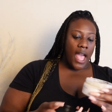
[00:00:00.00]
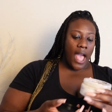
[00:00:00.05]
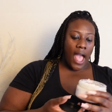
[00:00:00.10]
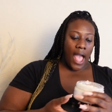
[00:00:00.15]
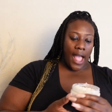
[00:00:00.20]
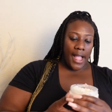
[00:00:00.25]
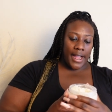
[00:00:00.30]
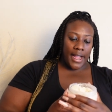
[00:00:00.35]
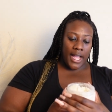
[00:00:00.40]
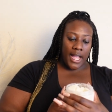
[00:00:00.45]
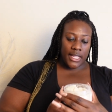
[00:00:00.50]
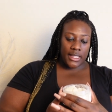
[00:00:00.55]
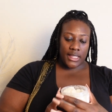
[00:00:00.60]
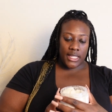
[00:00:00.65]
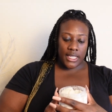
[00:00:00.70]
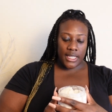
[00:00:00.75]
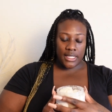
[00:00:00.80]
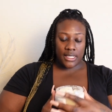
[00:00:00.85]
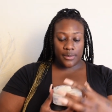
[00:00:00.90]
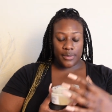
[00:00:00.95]
I got
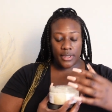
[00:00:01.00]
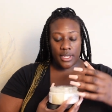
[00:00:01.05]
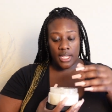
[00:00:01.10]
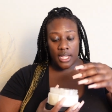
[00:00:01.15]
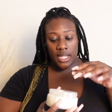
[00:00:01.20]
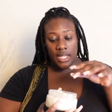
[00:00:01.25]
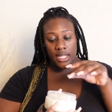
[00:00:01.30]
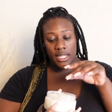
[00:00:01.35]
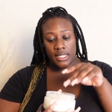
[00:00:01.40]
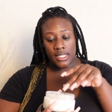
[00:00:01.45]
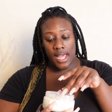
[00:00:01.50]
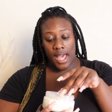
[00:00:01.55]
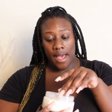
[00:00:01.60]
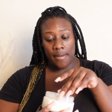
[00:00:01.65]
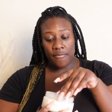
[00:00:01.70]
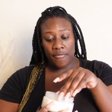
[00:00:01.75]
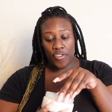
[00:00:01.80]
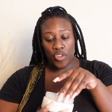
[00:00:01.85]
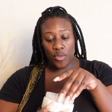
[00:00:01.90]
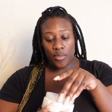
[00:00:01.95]
this because
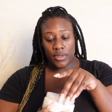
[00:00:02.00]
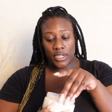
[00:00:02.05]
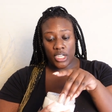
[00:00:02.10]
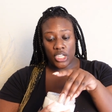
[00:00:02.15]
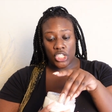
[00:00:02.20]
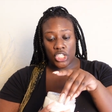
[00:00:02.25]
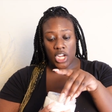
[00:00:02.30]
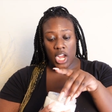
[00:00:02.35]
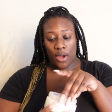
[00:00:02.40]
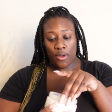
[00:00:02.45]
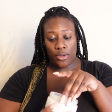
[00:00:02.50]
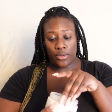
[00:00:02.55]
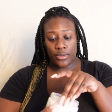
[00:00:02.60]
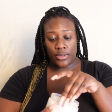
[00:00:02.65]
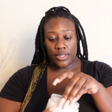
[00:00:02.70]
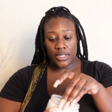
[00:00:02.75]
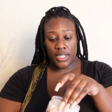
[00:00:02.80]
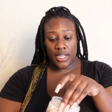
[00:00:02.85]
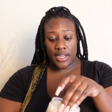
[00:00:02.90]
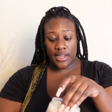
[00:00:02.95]
I'm filming a shower
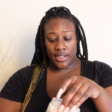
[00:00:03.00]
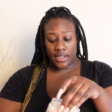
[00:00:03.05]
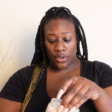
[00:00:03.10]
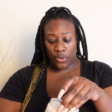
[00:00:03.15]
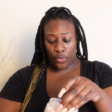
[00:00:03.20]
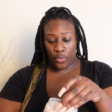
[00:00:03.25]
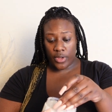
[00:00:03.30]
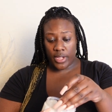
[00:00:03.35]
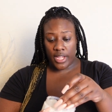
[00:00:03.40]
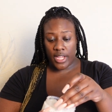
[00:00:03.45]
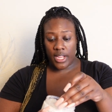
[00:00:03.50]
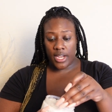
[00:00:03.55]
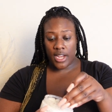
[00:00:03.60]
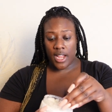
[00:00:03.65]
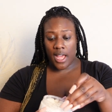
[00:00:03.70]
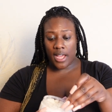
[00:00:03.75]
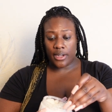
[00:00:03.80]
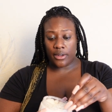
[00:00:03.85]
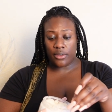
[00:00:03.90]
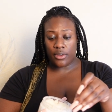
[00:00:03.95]
routine. When?
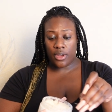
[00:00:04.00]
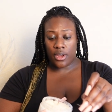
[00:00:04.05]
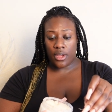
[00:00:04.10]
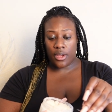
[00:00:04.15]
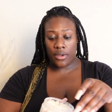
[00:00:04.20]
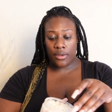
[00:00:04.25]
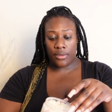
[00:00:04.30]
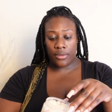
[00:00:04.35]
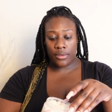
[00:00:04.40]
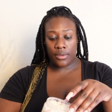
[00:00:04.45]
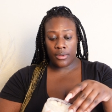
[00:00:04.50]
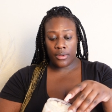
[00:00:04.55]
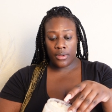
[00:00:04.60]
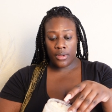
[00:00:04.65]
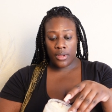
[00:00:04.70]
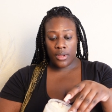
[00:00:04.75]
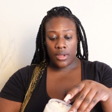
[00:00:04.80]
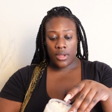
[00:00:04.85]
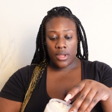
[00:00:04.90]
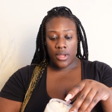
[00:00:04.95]
I don't know.
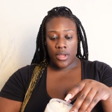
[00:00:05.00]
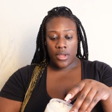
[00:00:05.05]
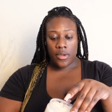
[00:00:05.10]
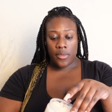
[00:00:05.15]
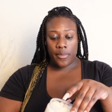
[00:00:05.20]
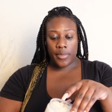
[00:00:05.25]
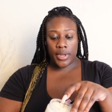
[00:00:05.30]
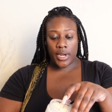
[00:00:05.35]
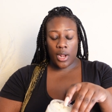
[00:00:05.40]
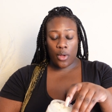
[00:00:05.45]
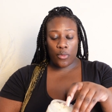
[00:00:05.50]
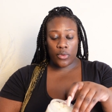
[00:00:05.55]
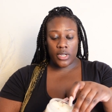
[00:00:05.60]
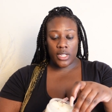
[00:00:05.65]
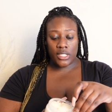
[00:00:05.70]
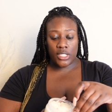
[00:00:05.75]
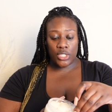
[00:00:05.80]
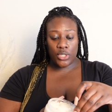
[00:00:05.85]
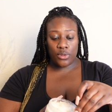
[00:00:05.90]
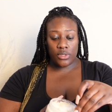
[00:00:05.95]
But I
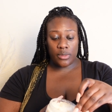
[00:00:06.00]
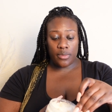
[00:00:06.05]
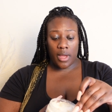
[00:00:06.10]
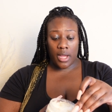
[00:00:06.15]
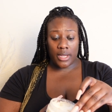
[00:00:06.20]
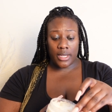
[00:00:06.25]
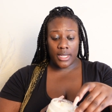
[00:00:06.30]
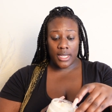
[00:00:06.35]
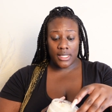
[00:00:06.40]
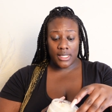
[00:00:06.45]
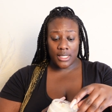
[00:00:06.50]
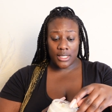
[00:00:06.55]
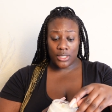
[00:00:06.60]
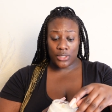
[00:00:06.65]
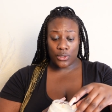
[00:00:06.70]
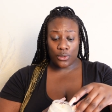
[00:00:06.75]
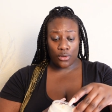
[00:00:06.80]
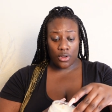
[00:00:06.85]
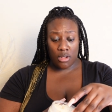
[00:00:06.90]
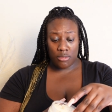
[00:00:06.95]
wanted to use my cousin's
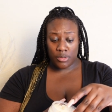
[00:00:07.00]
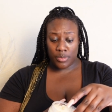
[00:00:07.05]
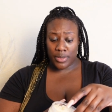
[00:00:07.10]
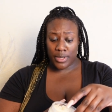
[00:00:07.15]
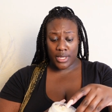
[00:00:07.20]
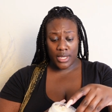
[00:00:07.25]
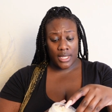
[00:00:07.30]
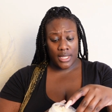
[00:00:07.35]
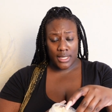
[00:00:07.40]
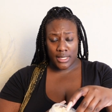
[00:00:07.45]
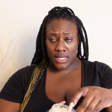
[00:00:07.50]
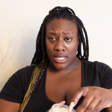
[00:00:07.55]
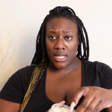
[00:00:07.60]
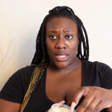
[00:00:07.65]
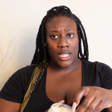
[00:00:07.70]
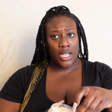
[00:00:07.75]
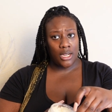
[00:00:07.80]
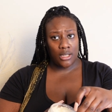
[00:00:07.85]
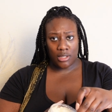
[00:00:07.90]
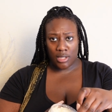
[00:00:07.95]
scrubs because
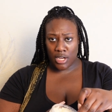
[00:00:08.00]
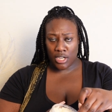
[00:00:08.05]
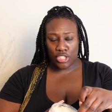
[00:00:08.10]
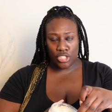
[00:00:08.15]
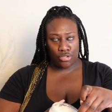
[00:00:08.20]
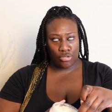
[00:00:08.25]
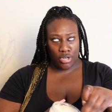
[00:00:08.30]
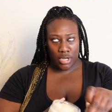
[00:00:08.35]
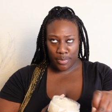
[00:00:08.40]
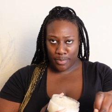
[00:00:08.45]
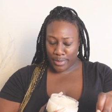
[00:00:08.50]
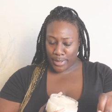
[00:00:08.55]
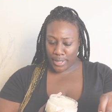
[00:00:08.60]
they're luxury,